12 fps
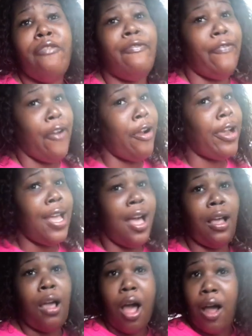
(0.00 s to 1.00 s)
very
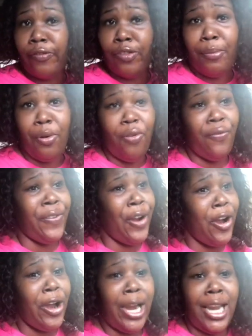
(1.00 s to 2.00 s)
uncomfortable,
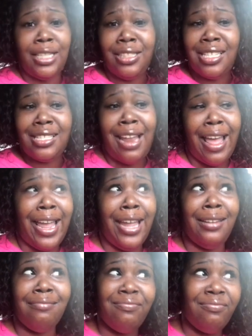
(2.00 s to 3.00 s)
very just
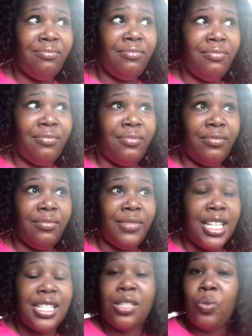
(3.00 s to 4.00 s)
like,
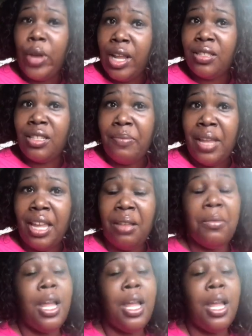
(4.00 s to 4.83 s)
this is weird to me.